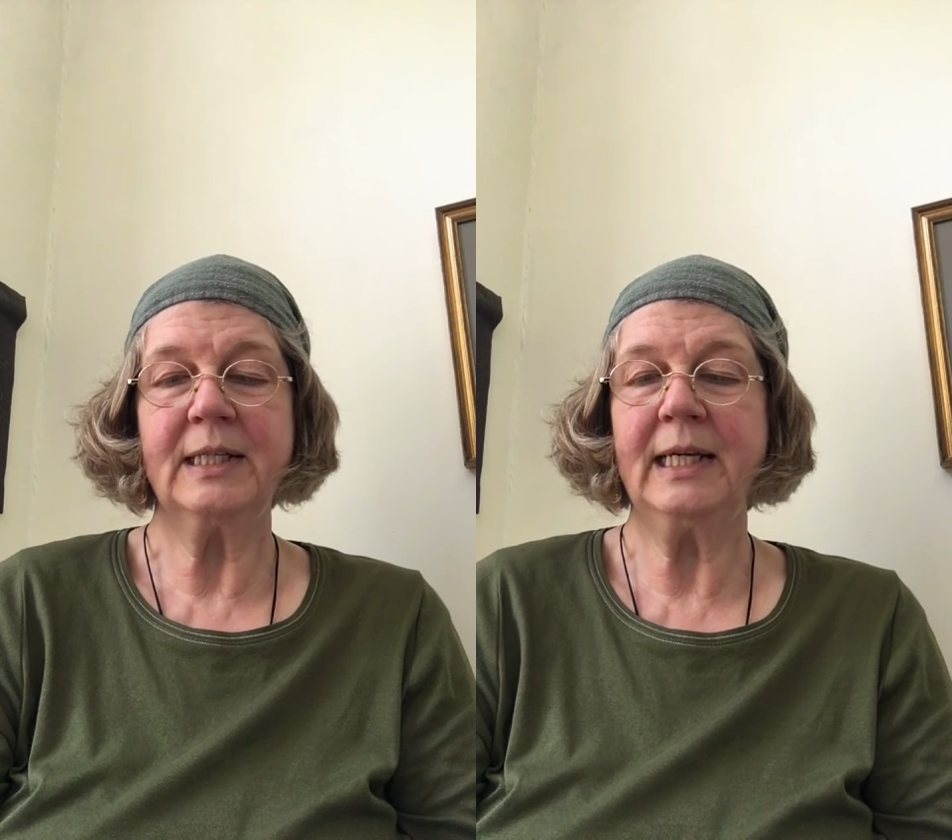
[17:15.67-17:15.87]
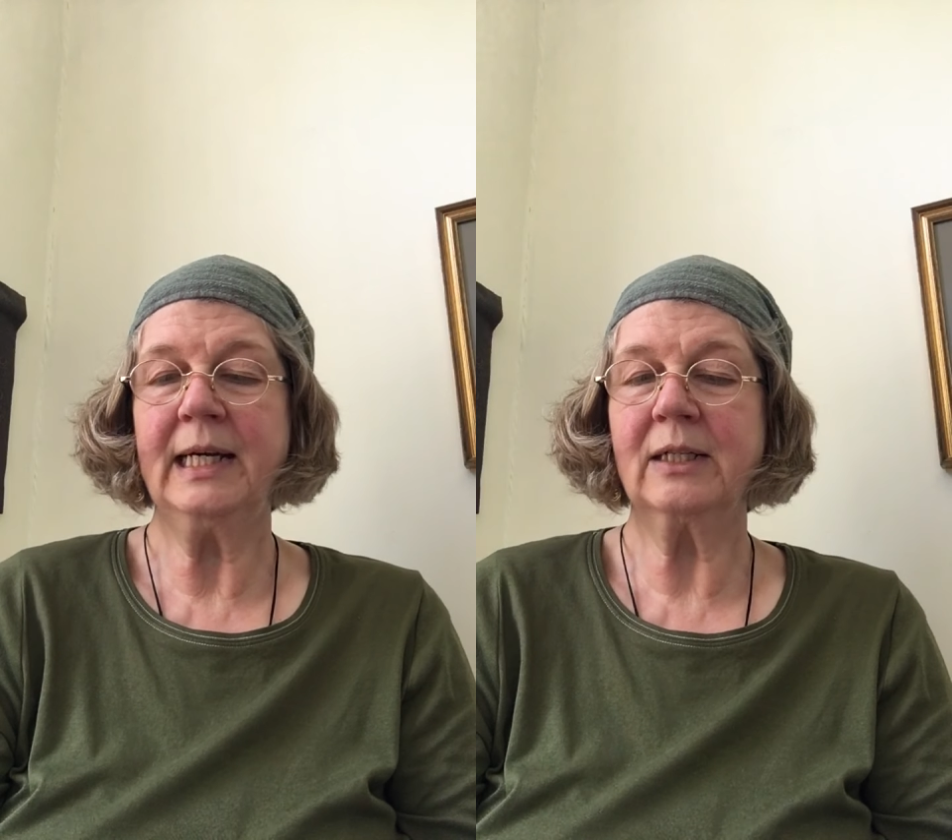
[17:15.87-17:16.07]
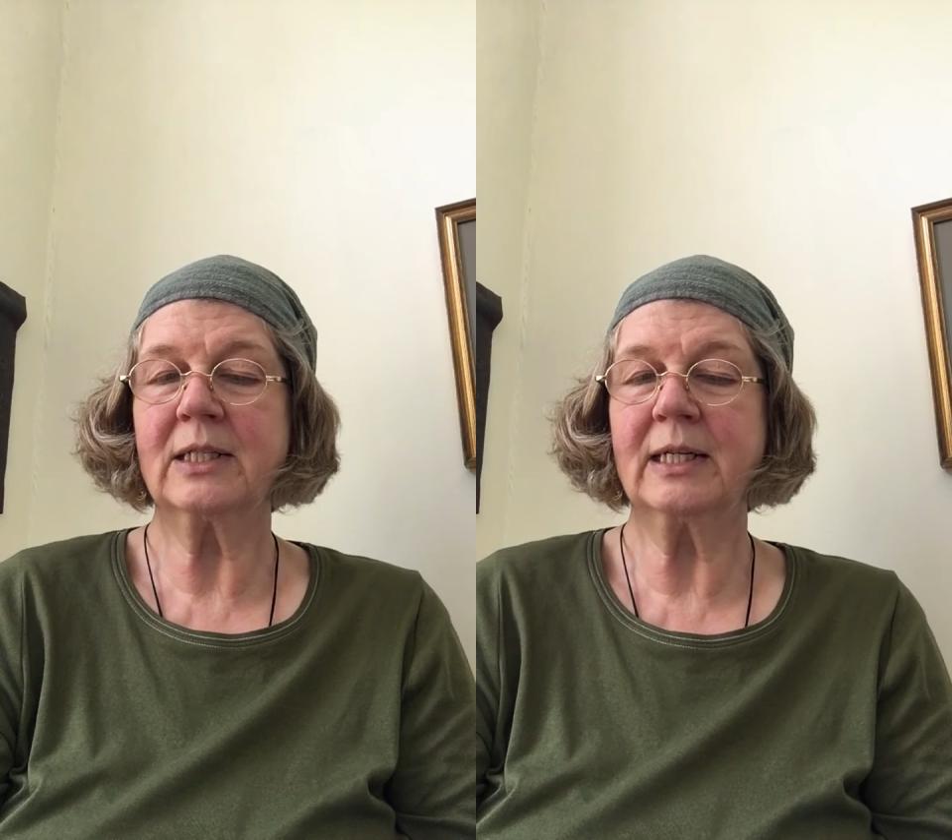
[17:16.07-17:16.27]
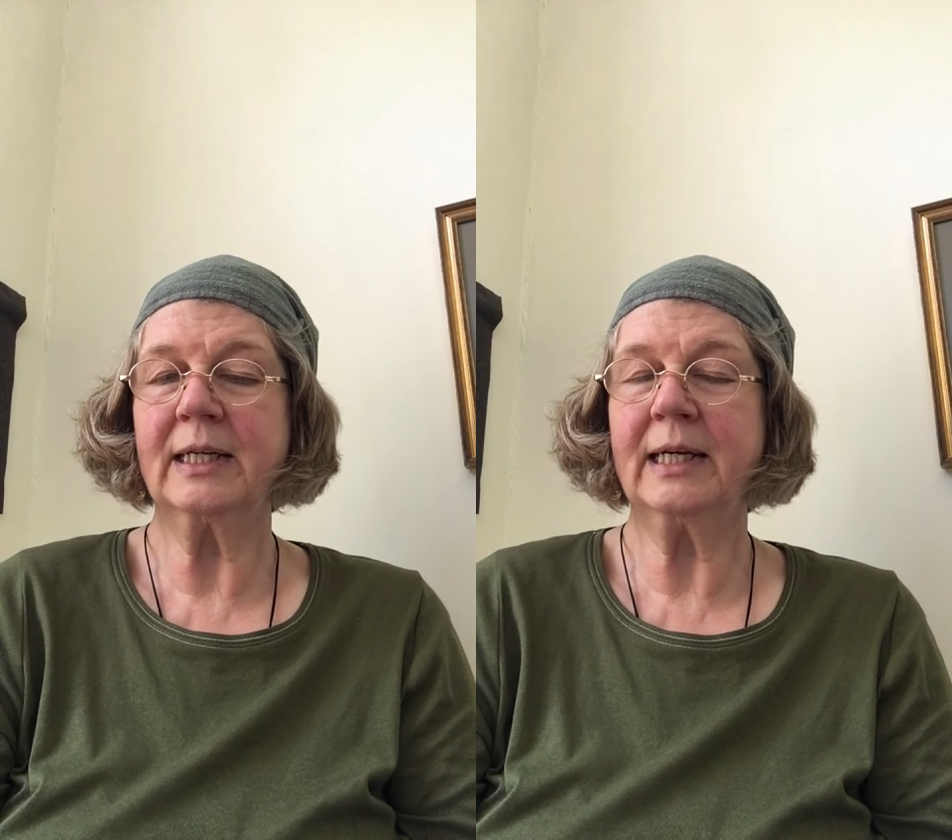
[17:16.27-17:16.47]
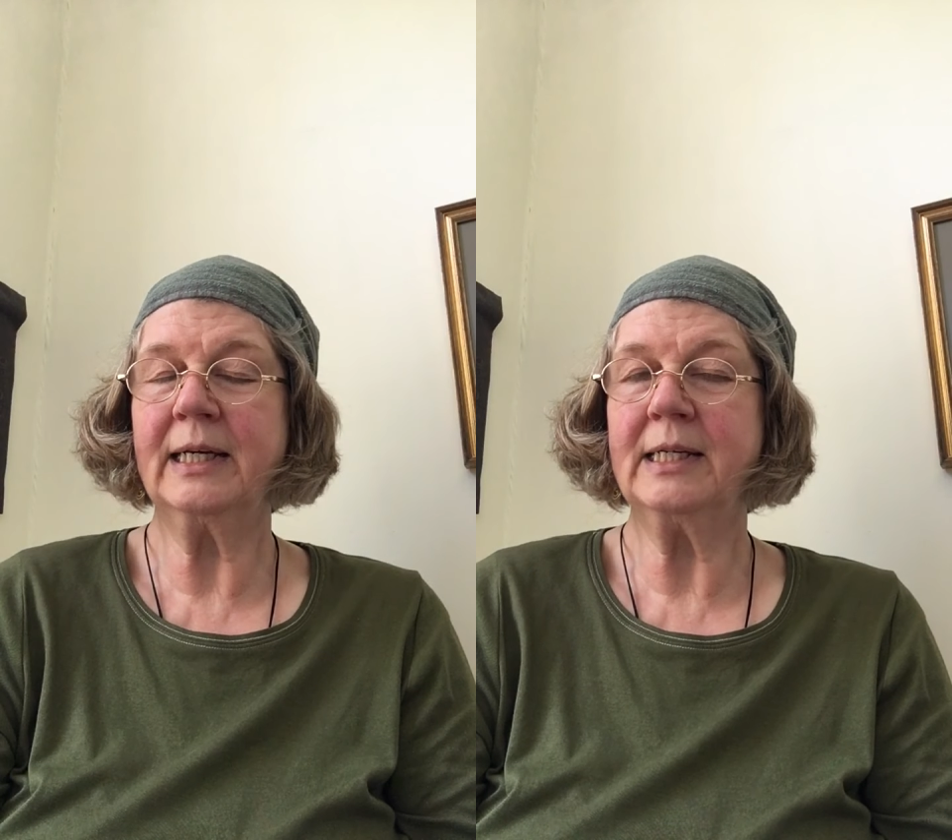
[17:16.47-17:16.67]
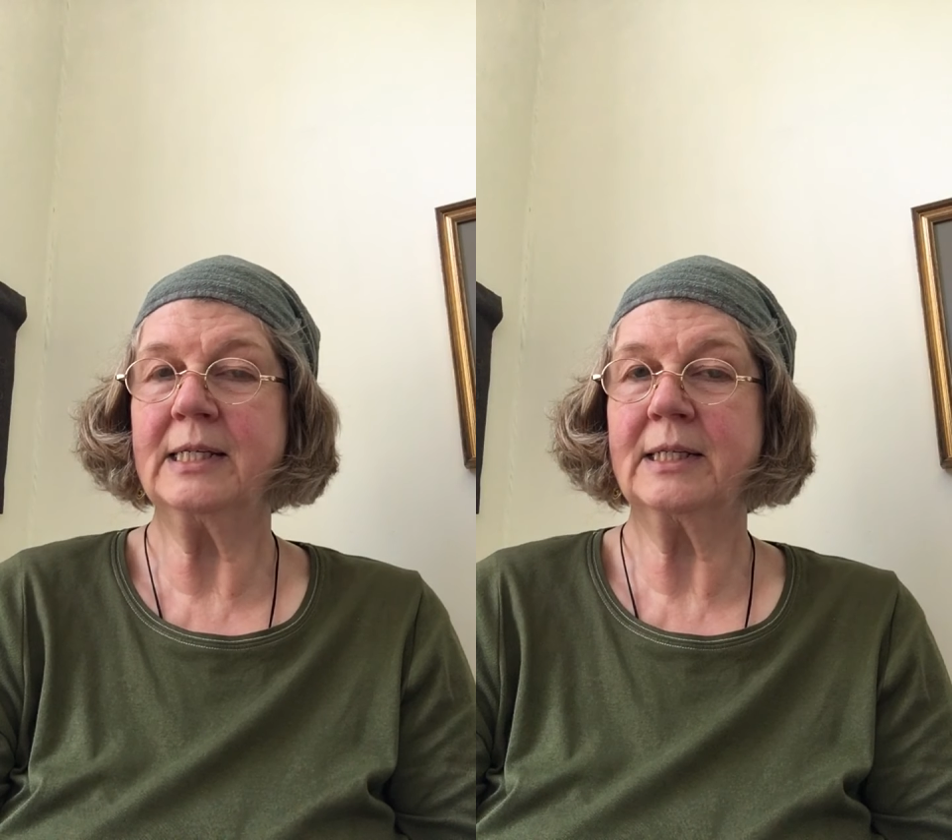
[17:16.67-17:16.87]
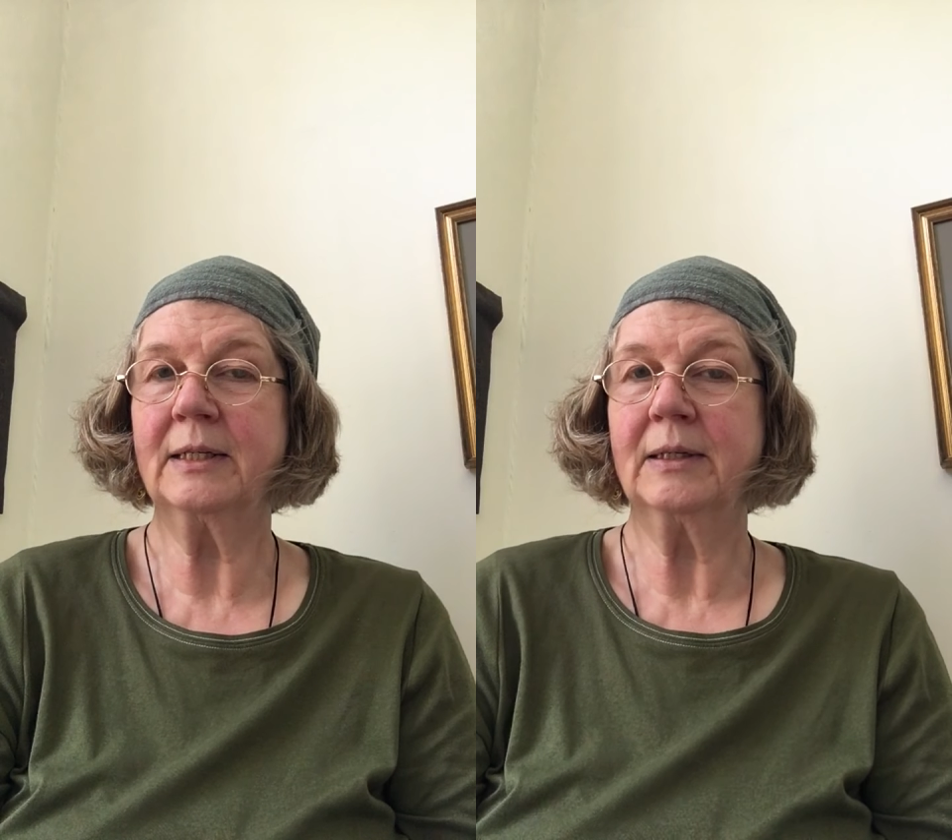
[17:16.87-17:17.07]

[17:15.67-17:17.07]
he held her gaze,